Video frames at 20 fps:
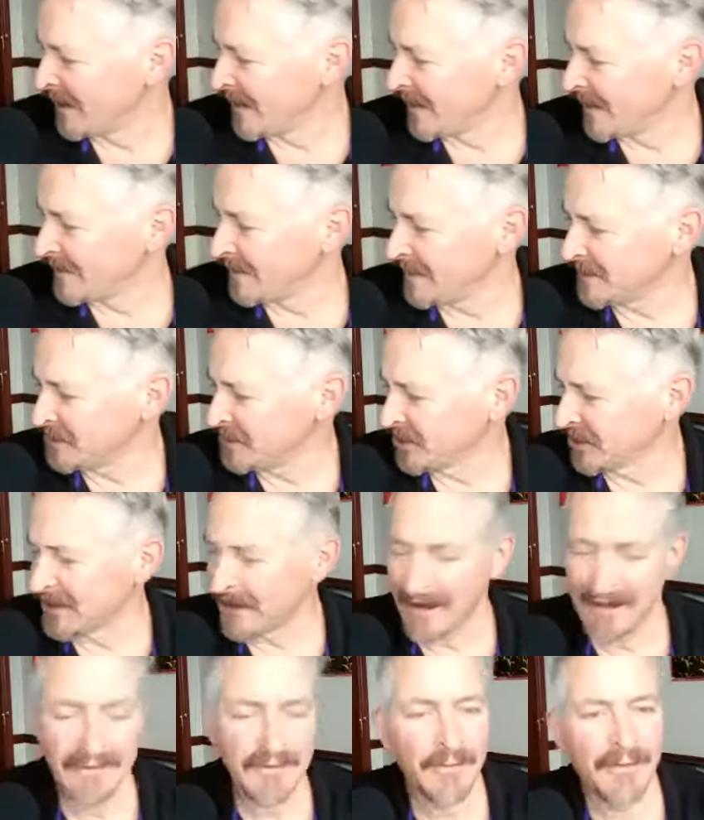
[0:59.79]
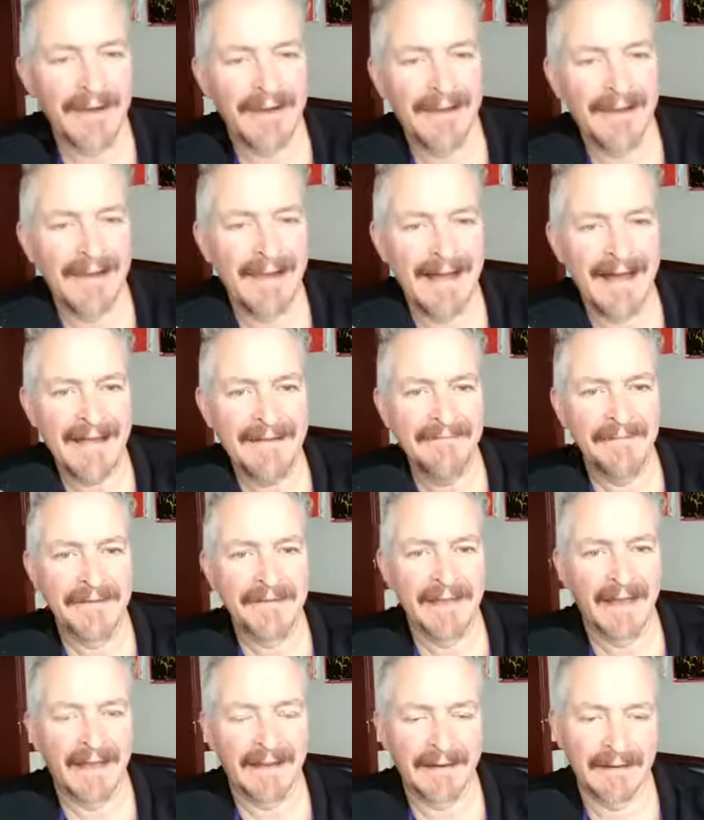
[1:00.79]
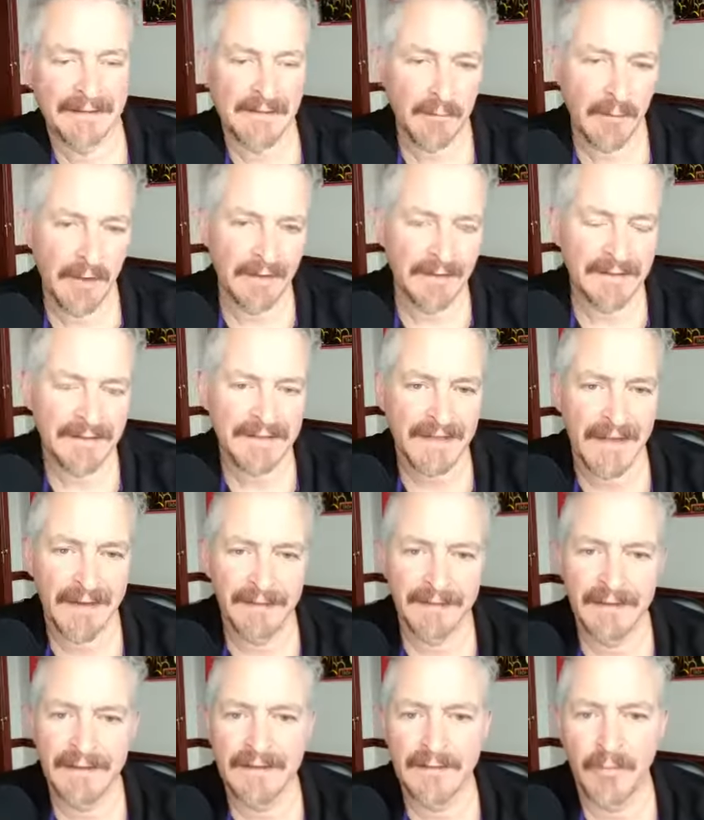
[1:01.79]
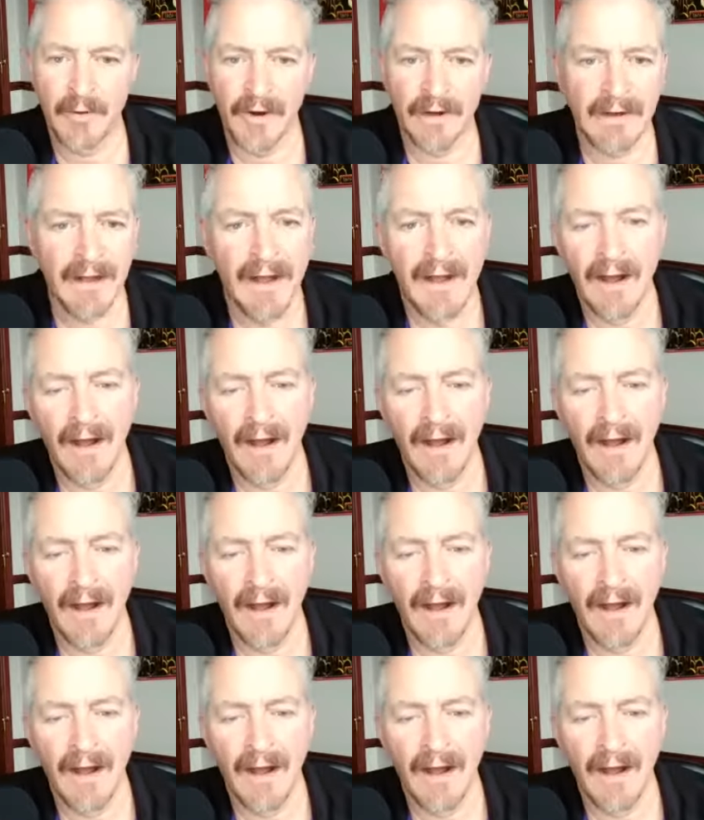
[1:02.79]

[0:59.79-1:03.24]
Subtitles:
And then Chicago, Alive Again, as well as Saturday in the Park.